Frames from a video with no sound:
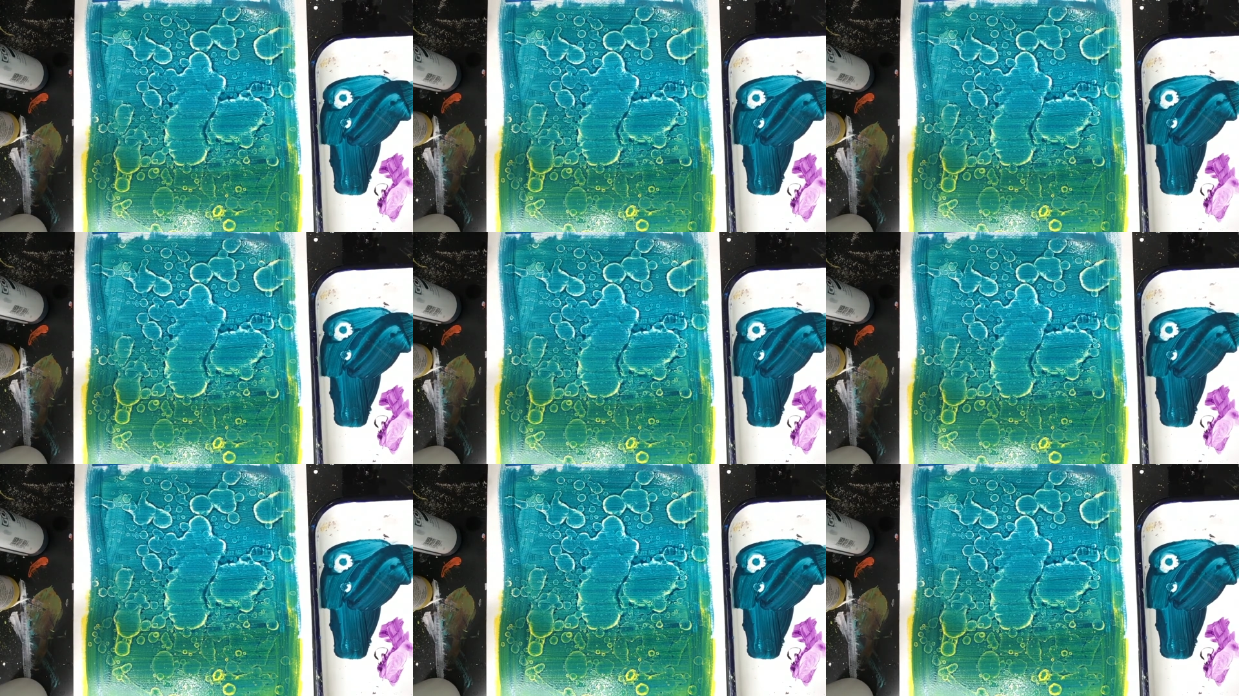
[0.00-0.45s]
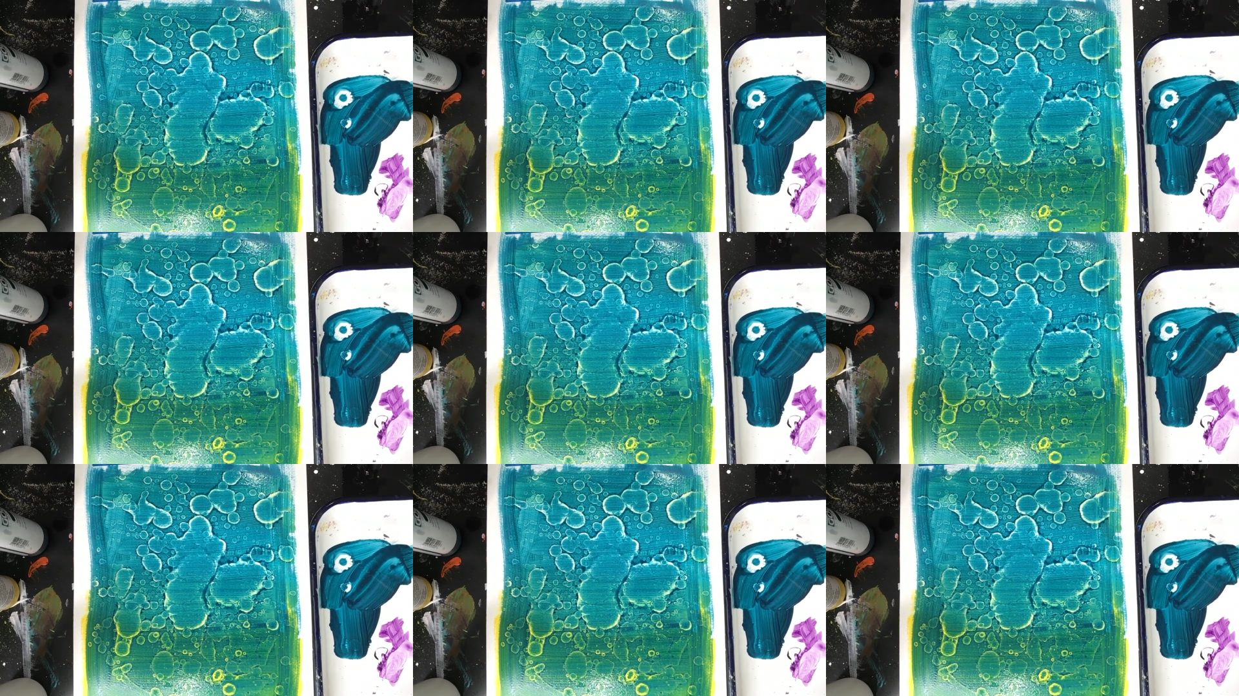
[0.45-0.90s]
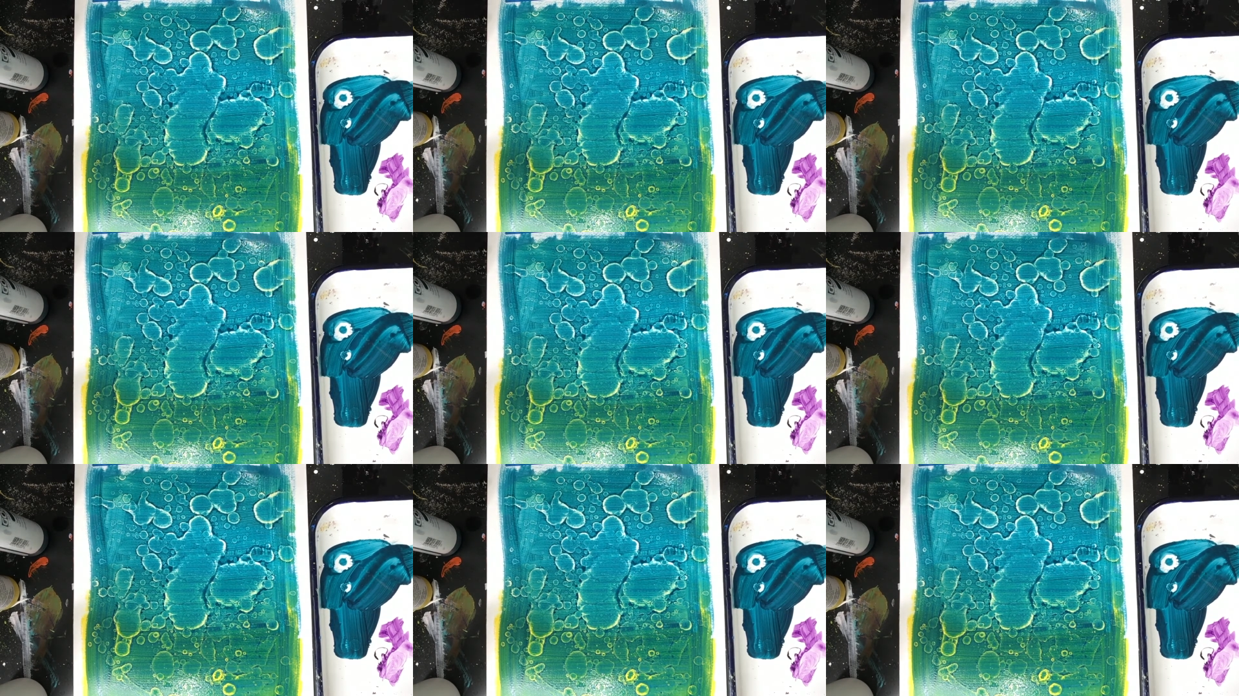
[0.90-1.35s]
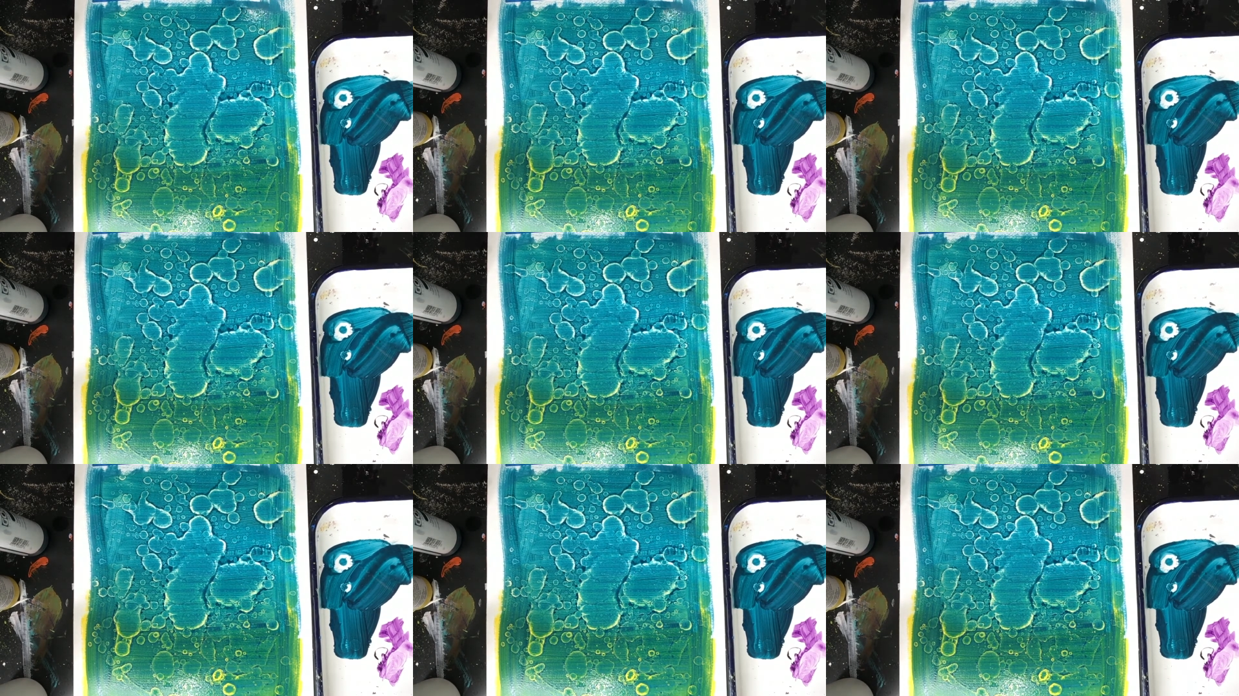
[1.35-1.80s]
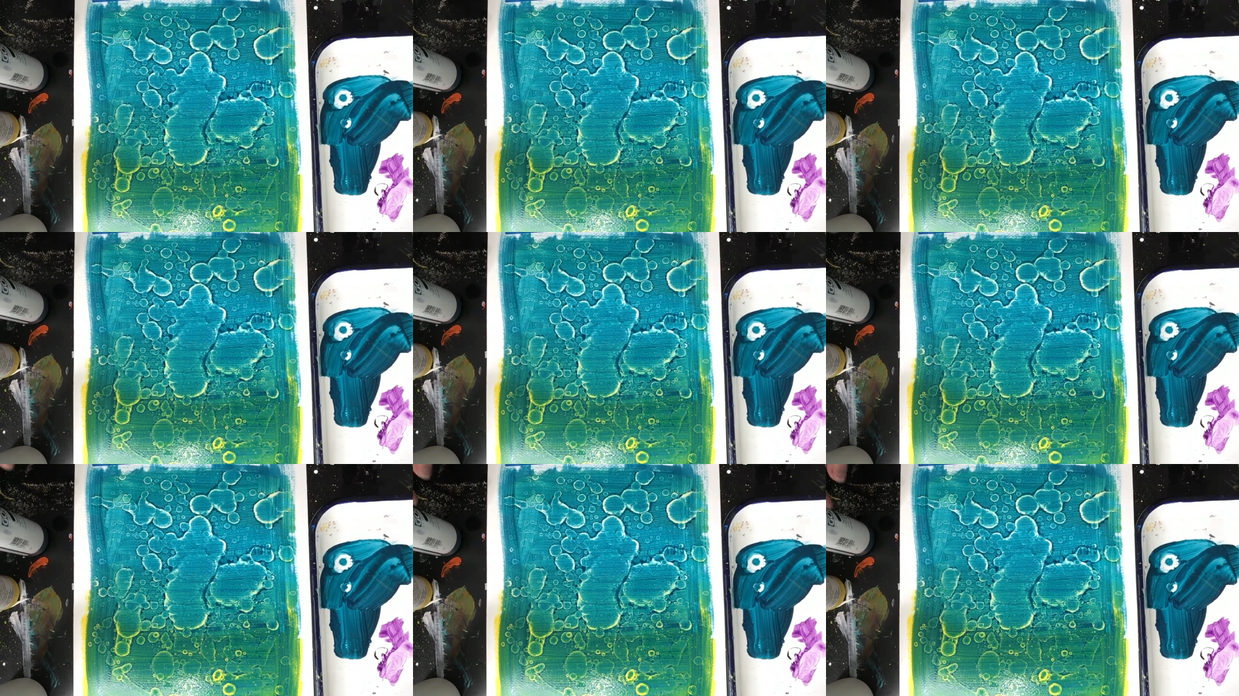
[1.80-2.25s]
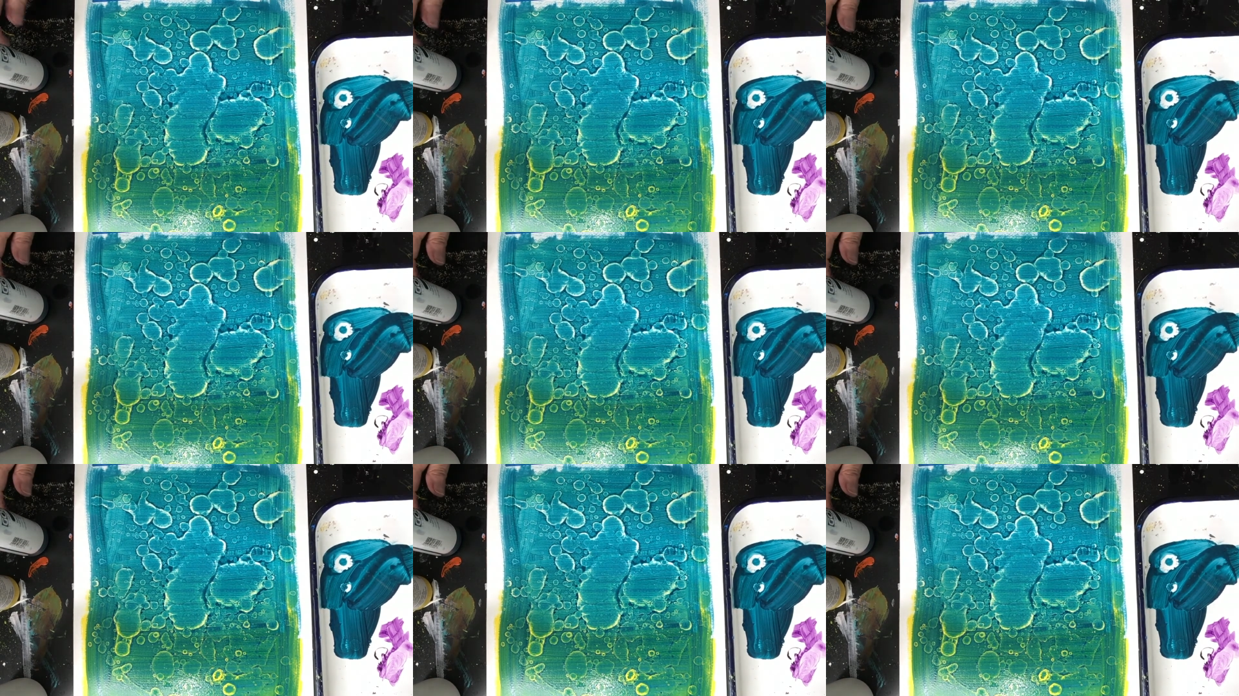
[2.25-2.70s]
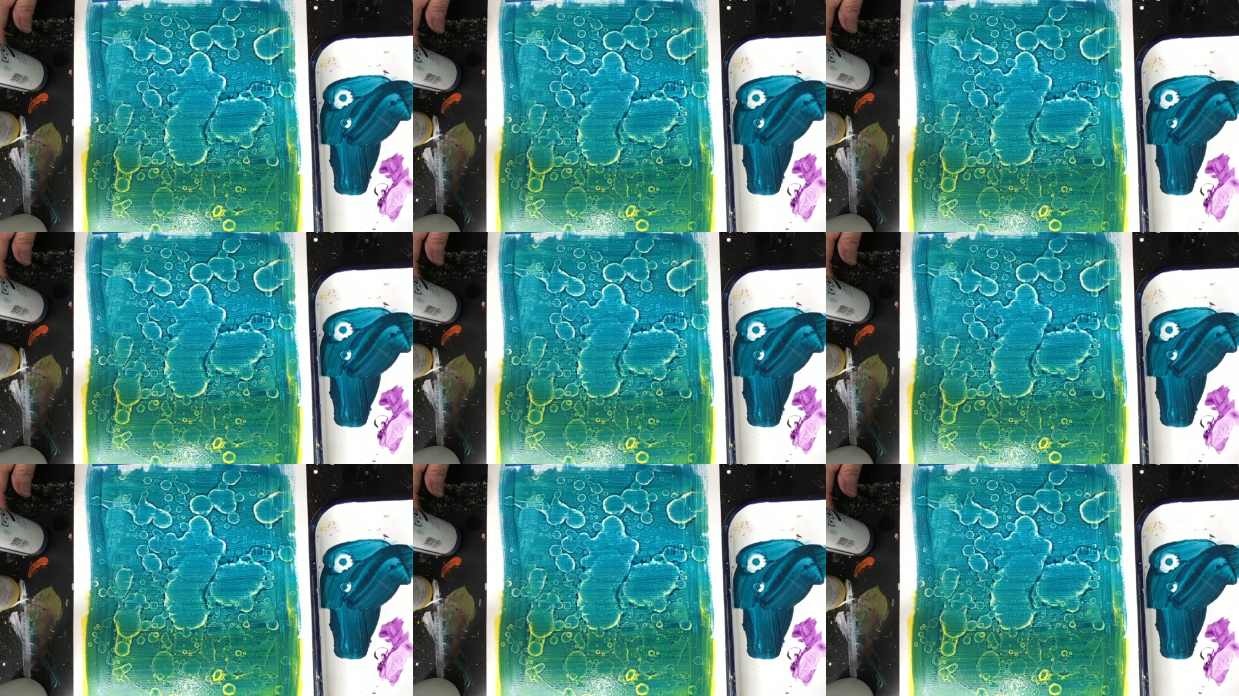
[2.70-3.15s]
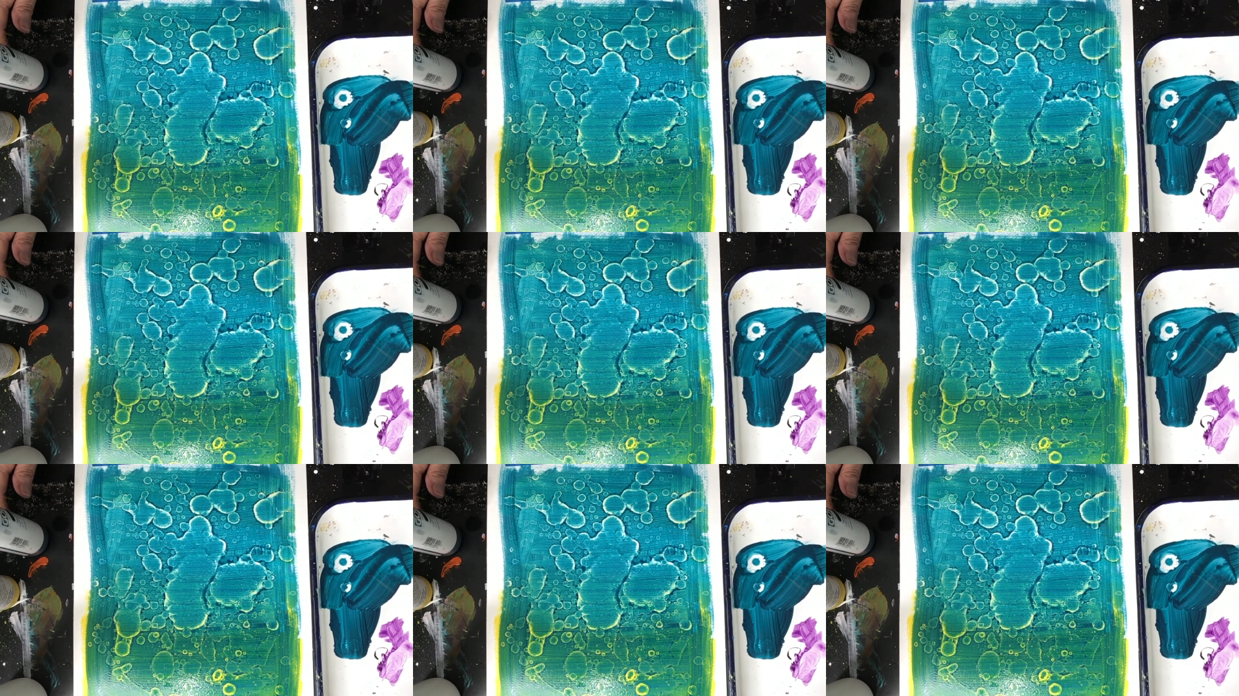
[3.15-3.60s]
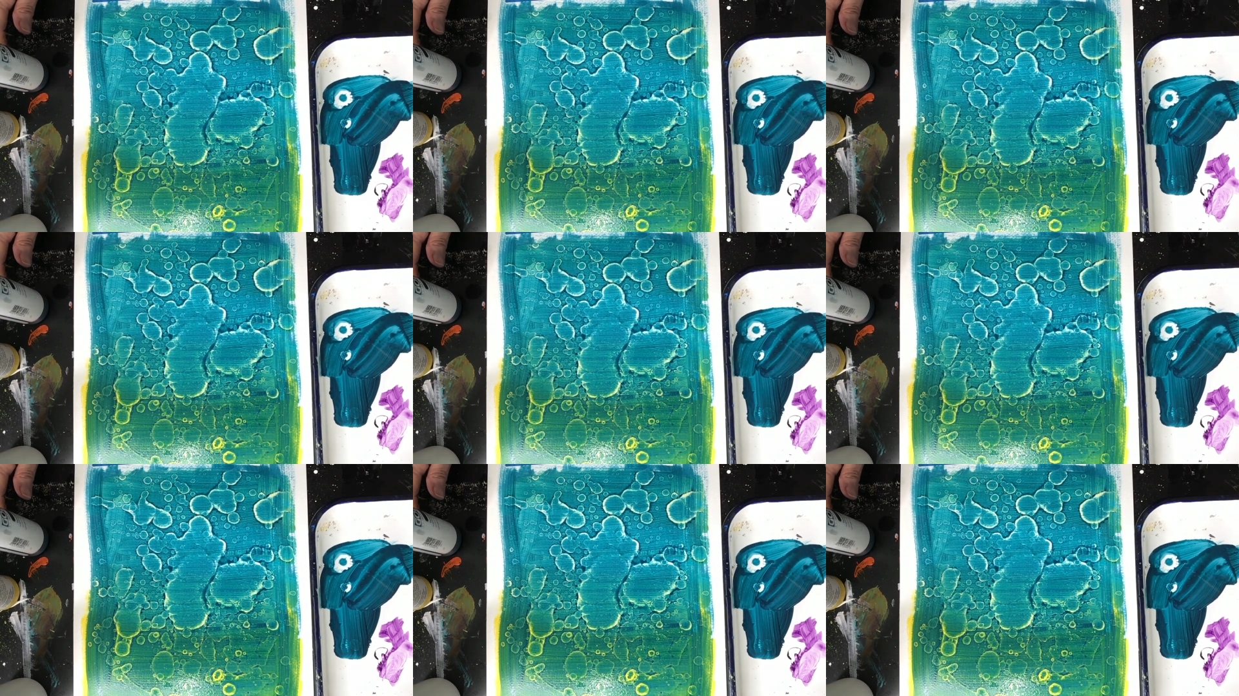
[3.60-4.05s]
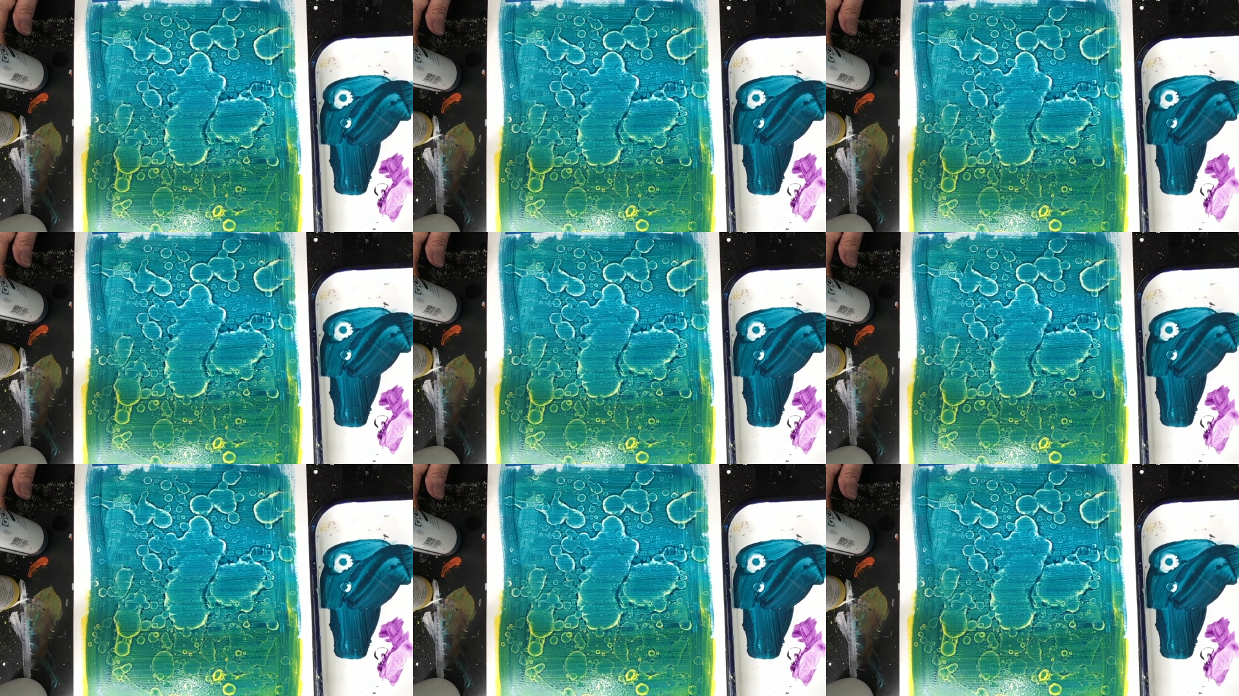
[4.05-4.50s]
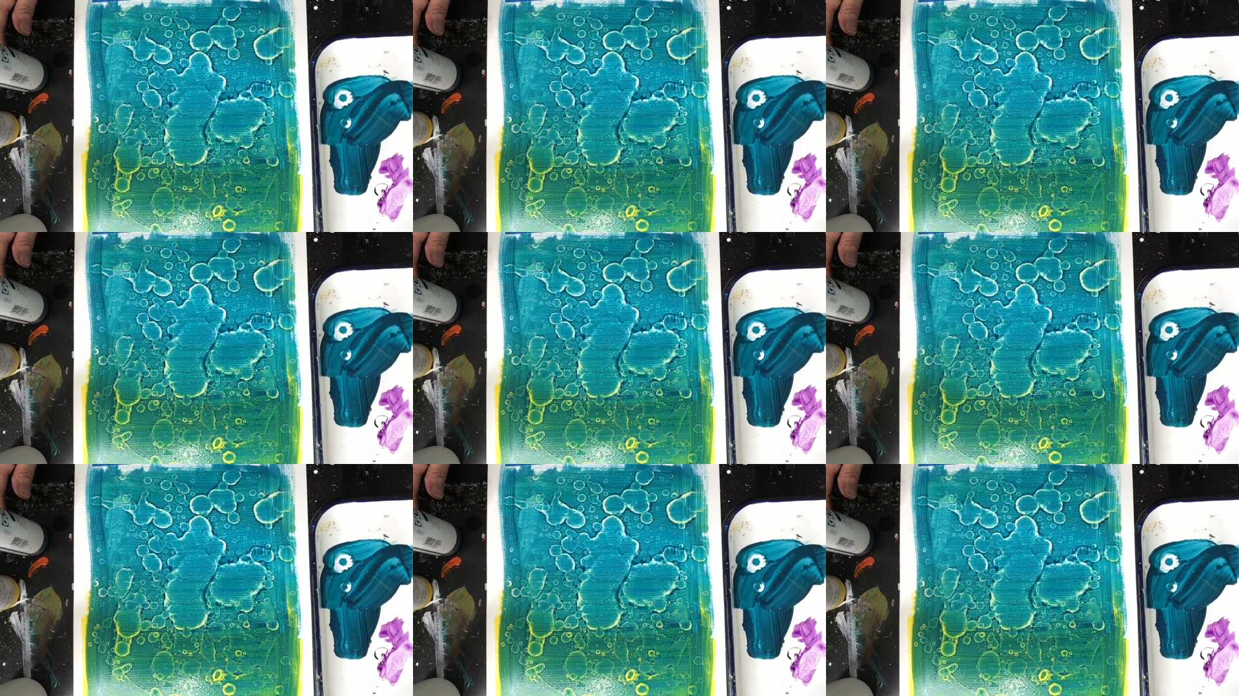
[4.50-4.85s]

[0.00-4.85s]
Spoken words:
(no speaker visible)